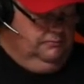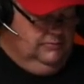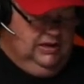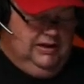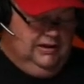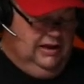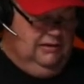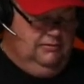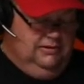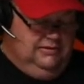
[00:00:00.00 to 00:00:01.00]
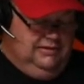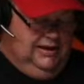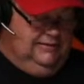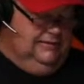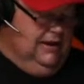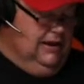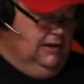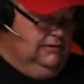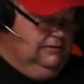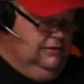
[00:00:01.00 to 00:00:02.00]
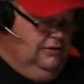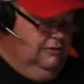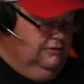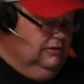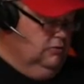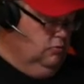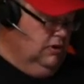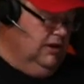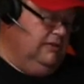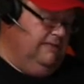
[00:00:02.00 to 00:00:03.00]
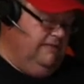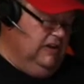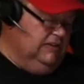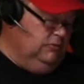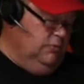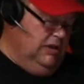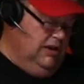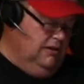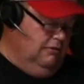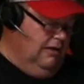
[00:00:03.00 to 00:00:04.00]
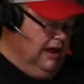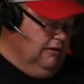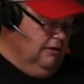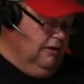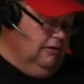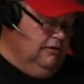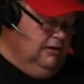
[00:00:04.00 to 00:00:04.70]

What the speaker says: then they say to use it with fixed wing, glider,